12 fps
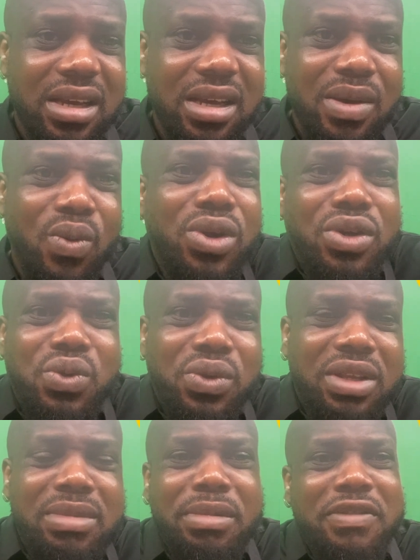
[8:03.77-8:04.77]
One or two
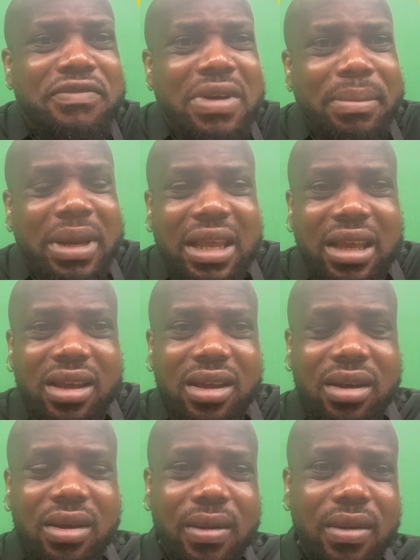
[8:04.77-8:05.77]
things, maybe family,
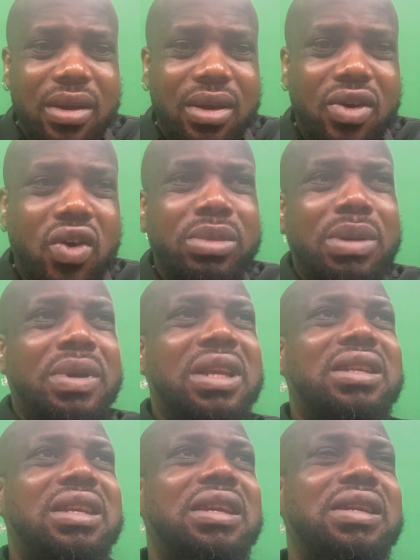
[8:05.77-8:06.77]
or maybe
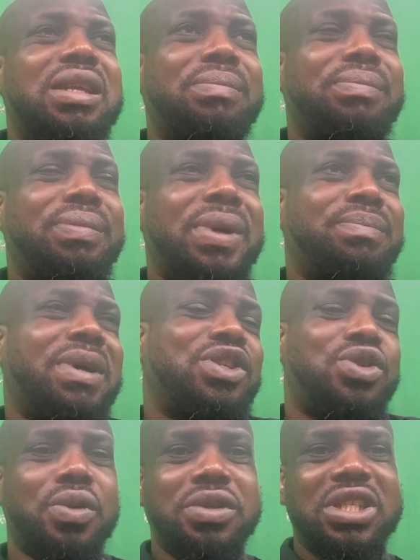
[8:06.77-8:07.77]
the
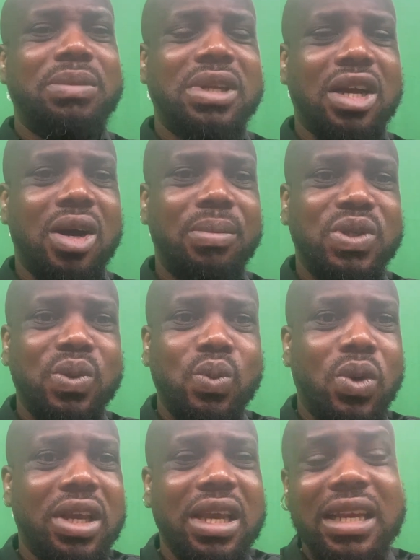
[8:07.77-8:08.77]
patriotism that comes with
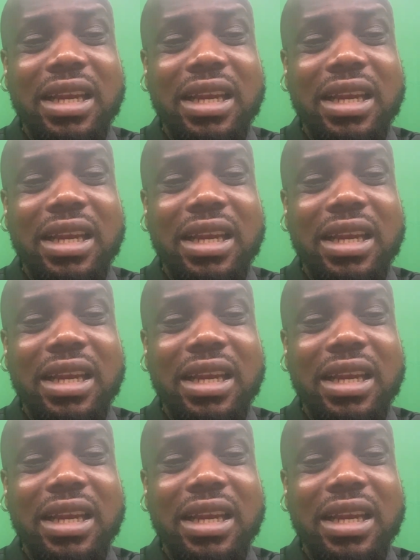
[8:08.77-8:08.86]
working in